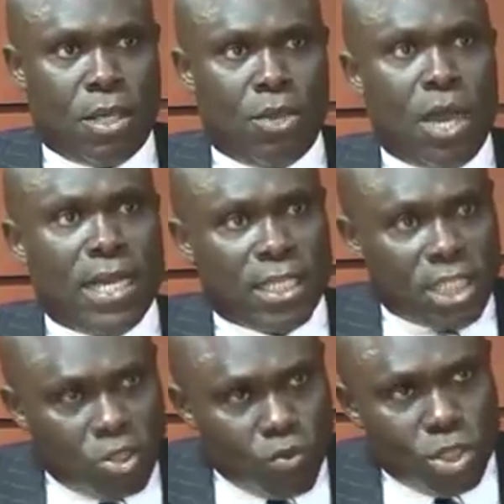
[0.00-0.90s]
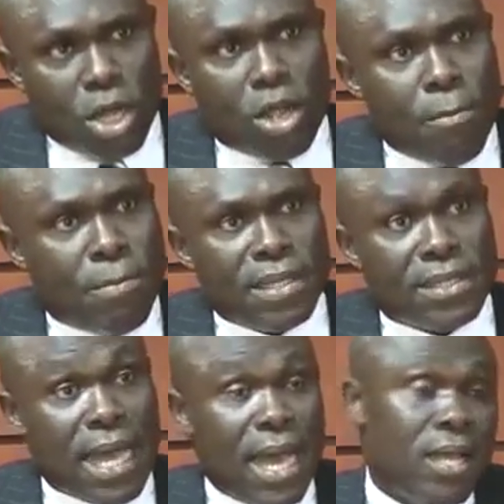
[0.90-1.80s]
You know, and the distribution
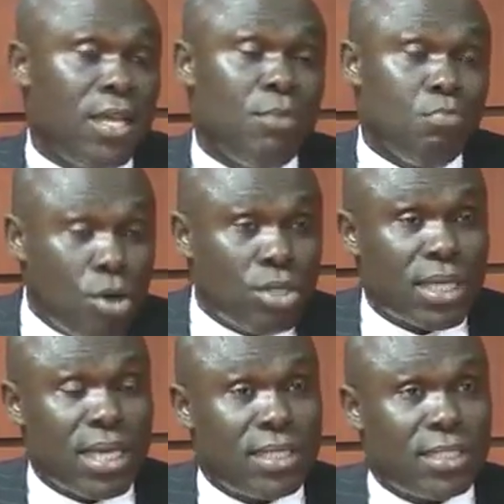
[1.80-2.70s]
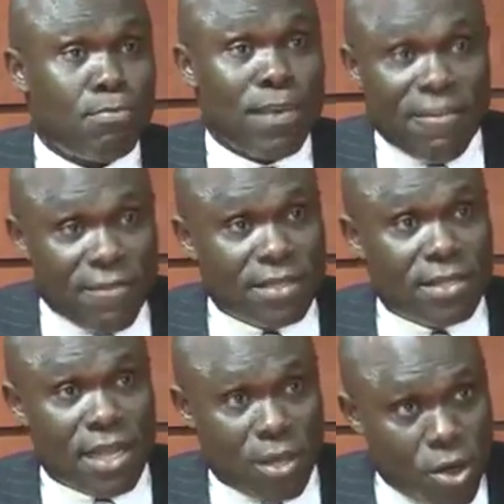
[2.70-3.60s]
companies are, in most cases,
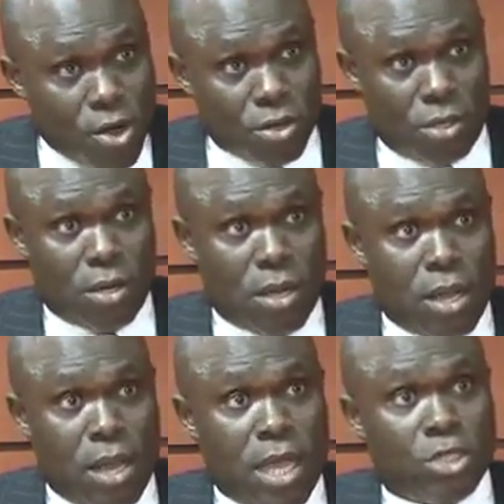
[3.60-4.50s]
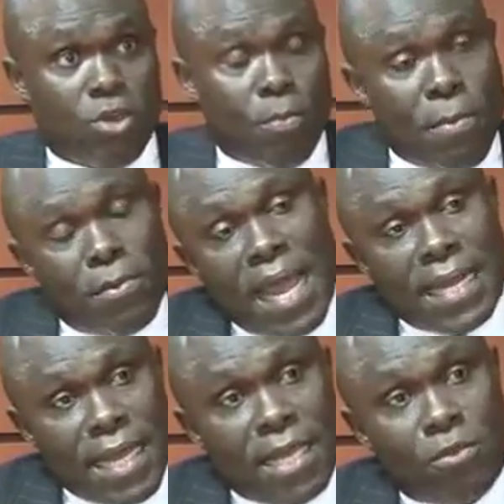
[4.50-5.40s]
privately owned. And so people
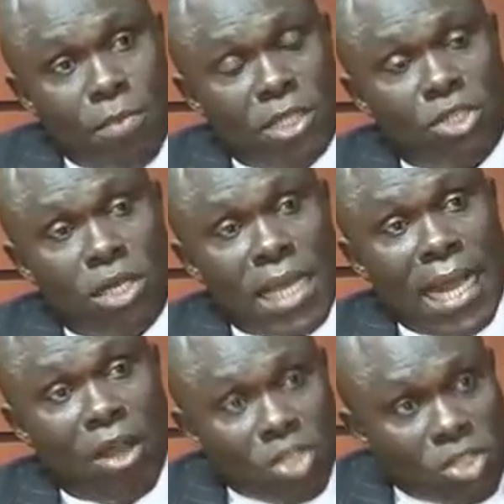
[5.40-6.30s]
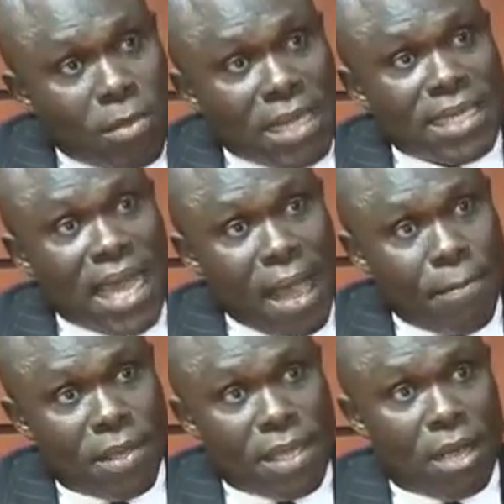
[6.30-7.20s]
are there to make sure their customers are
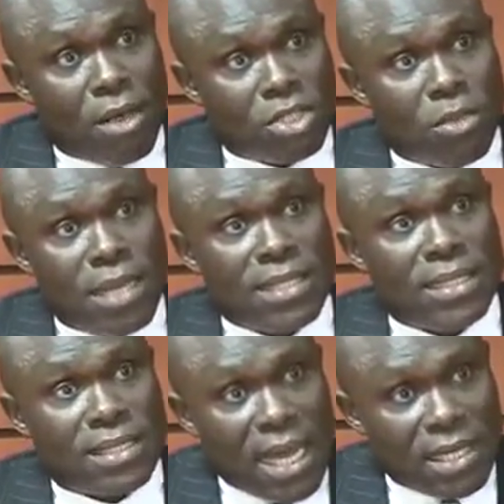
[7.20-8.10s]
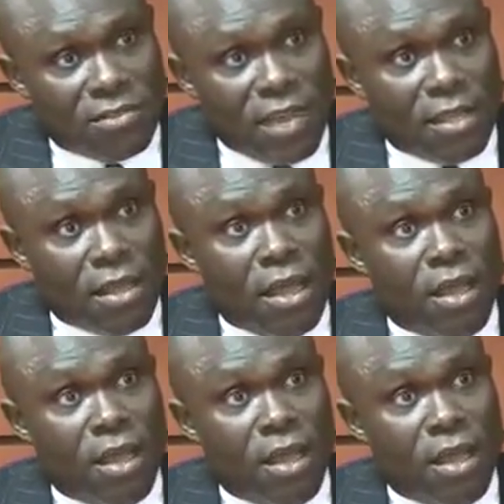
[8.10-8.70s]
happy, their customers are satisfied.